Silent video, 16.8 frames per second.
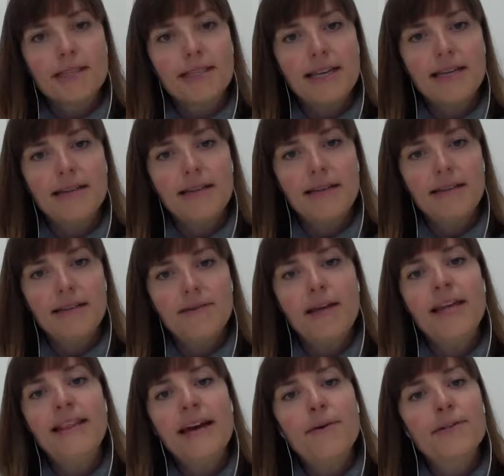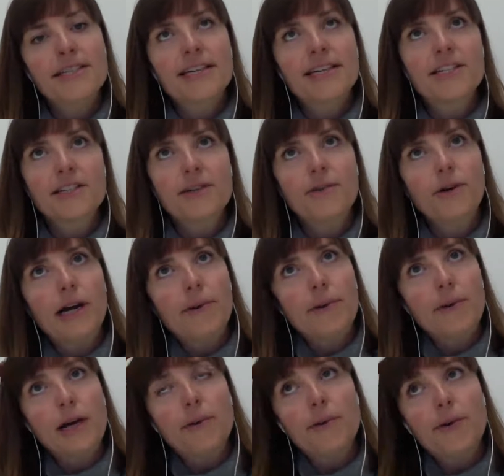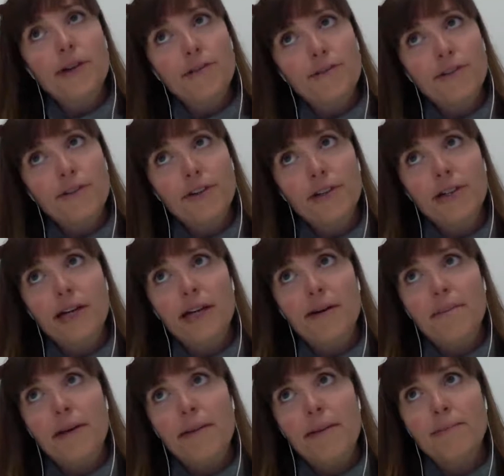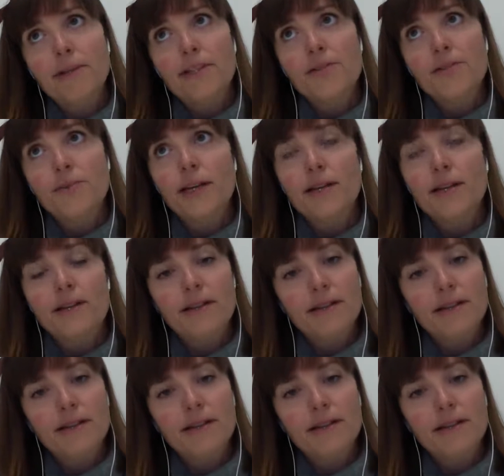and that was actually who I wrote it for M+1